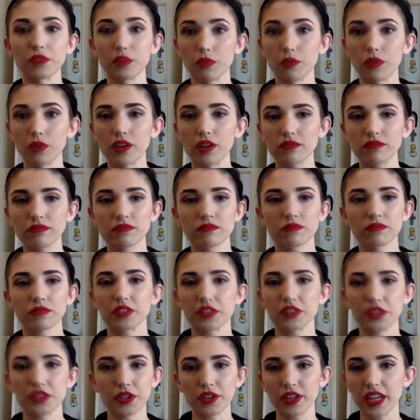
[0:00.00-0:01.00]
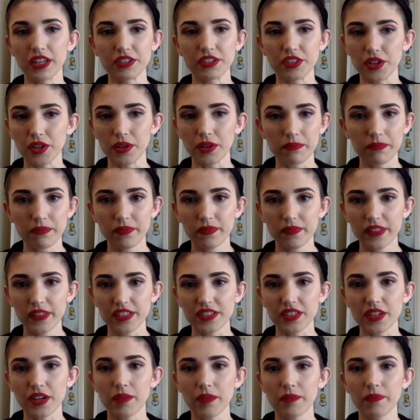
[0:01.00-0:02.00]
word with your key term.
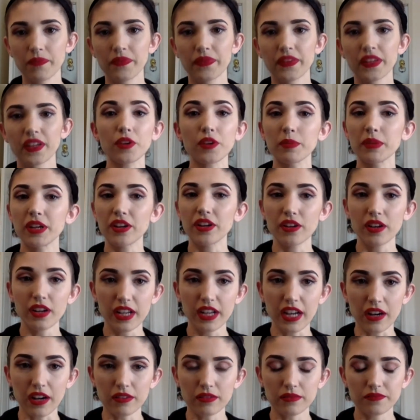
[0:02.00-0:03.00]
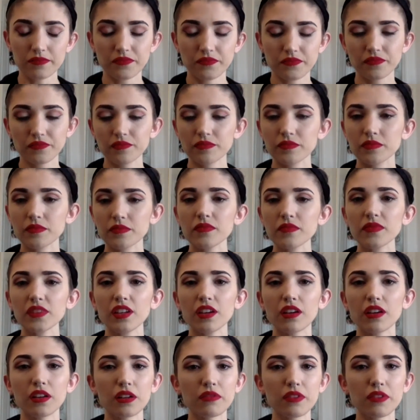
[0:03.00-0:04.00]
That's all. From here on out,
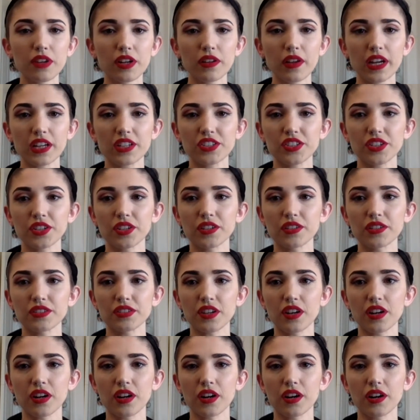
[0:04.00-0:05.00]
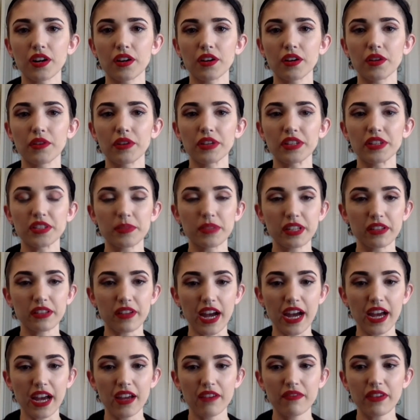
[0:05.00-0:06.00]
all of our lectures are going to be
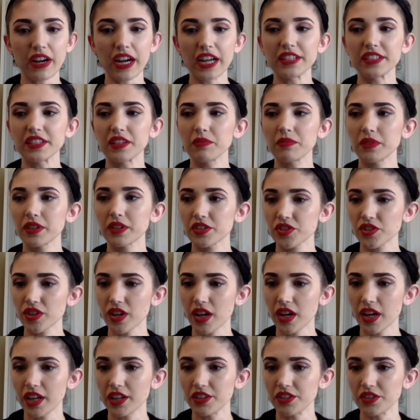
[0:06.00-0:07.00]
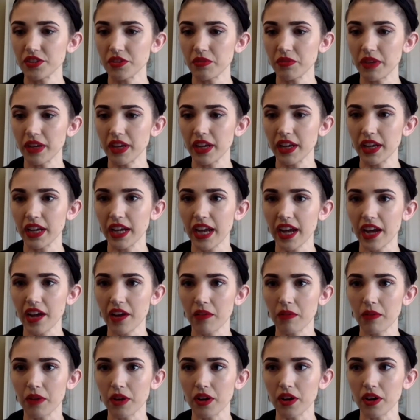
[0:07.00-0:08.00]
live. I did want to try doing
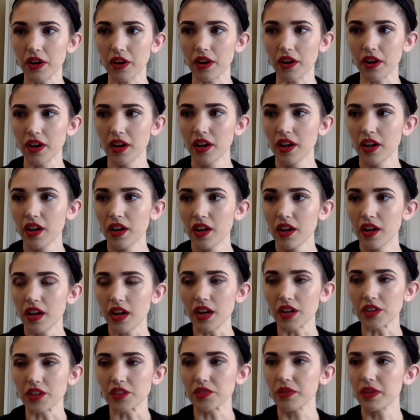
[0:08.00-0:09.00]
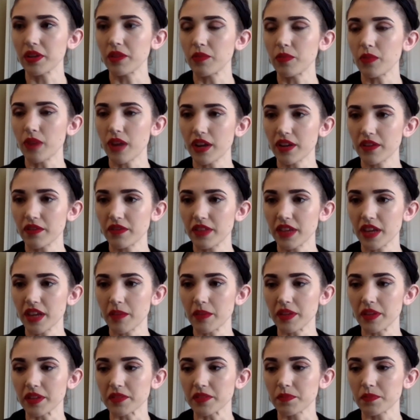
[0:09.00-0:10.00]
doing one of
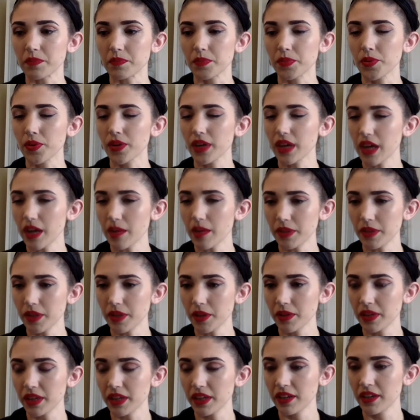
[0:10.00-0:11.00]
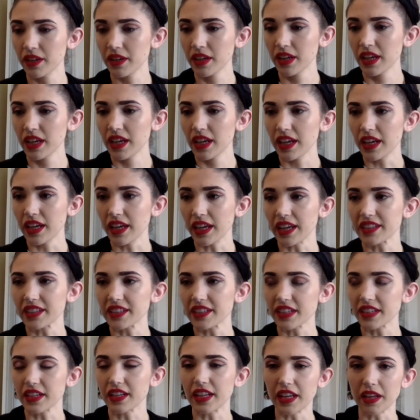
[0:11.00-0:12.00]
them as pre-uploaded. I guess
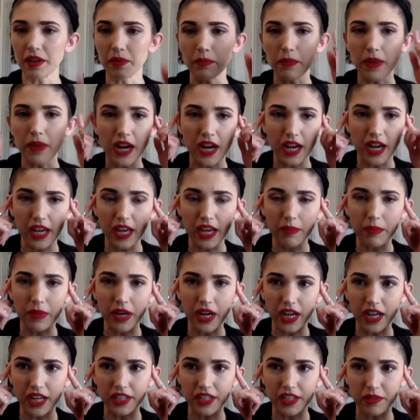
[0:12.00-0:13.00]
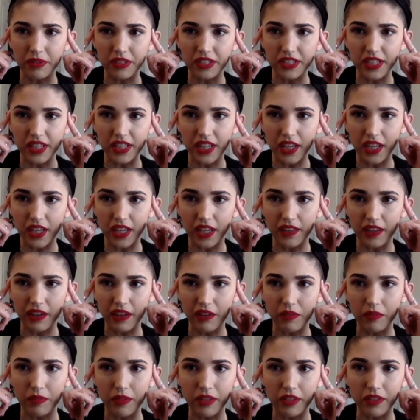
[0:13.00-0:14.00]
in my mind, I was thinking
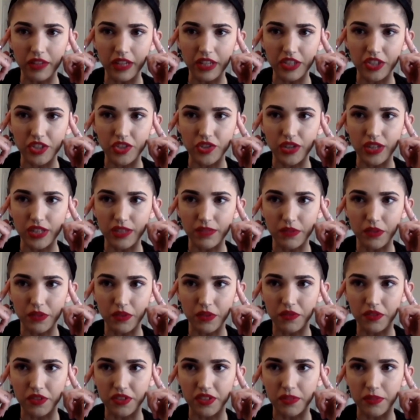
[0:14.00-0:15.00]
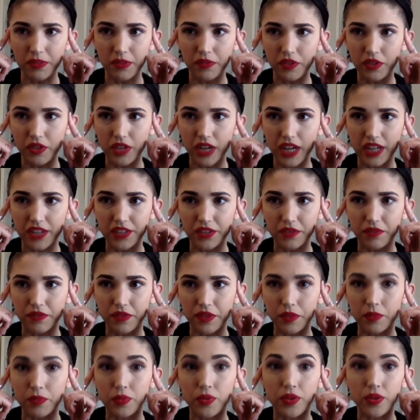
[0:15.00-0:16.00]
that will be less stressful for some of you guys who
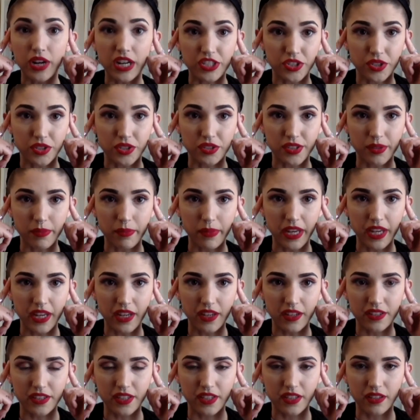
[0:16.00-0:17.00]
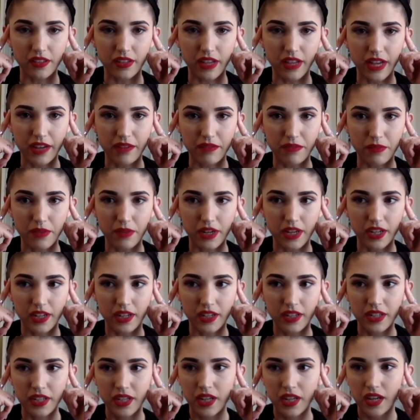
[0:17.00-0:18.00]
feel pressure to make it to the live
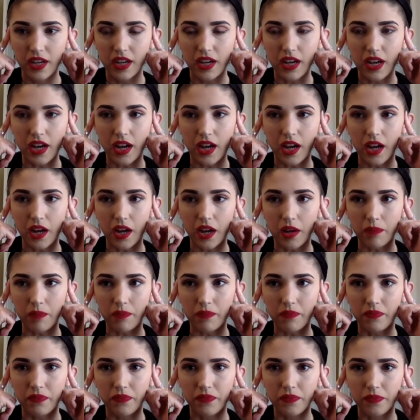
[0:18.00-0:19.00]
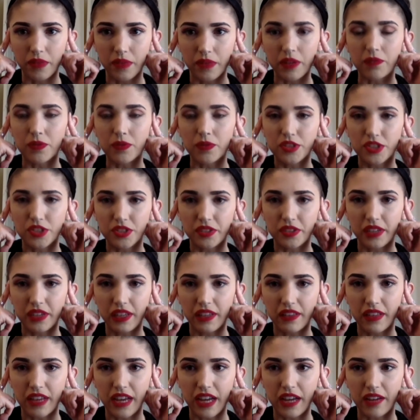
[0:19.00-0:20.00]
one. But
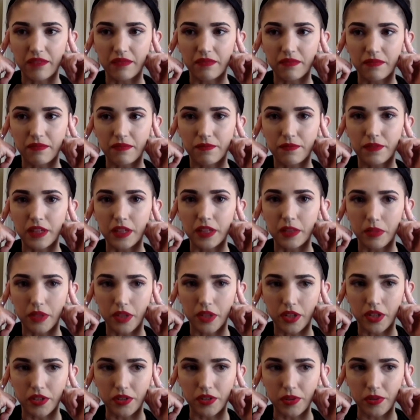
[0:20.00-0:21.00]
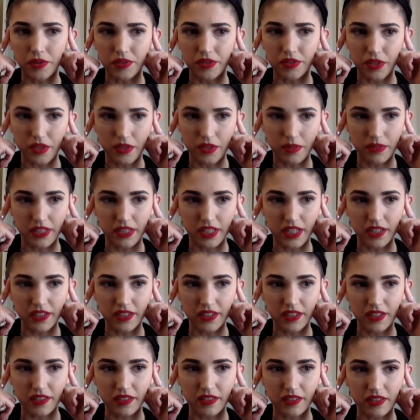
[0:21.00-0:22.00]
unfortunately, that fell apart due to
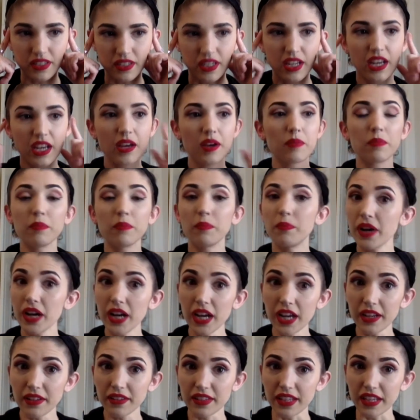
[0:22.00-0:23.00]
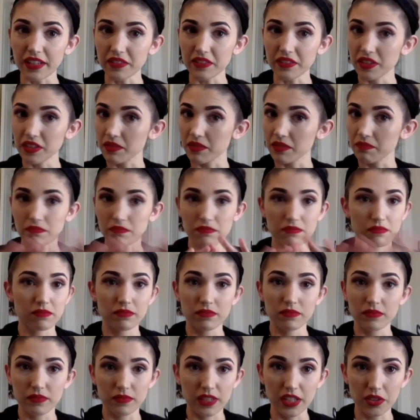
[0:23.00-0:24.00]
circumstances. But that
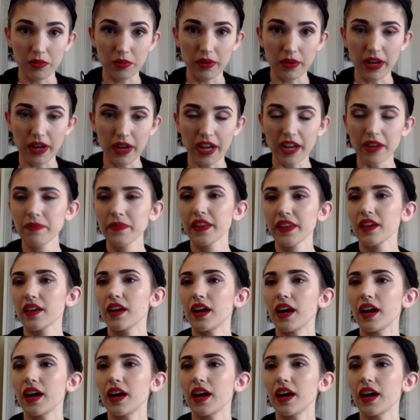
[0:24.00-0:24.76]
either way,